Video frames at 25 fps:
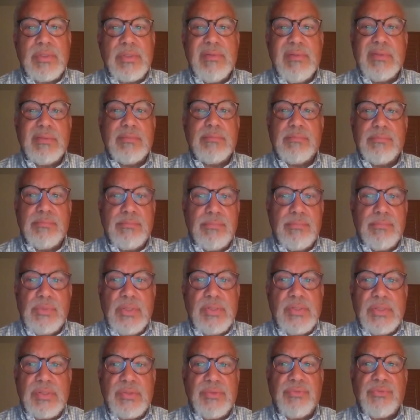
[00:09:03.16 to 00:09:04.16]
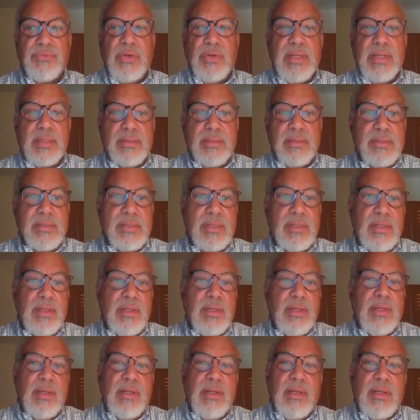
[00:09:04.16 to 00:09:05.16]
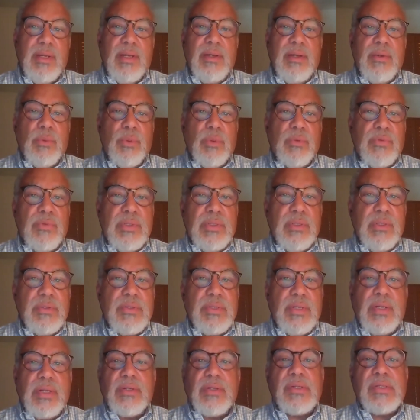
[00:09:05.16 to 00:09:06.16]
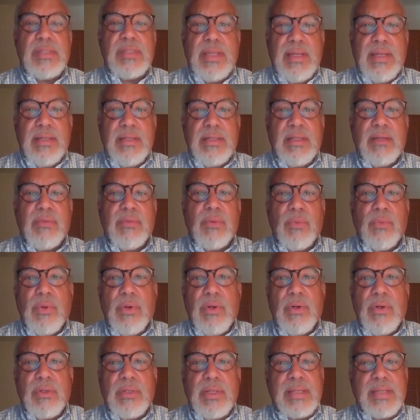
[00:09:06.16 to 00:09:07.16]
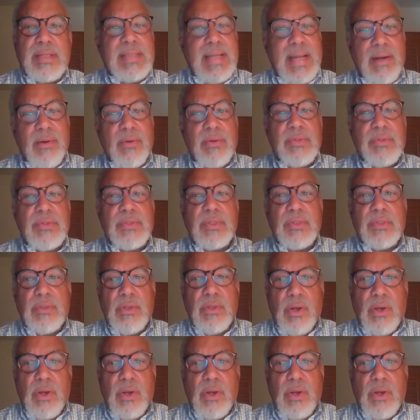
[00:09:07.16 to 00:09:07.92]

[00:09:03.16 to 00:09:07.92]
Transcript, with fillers: even just its friends, reveals an understanding of the world as ours to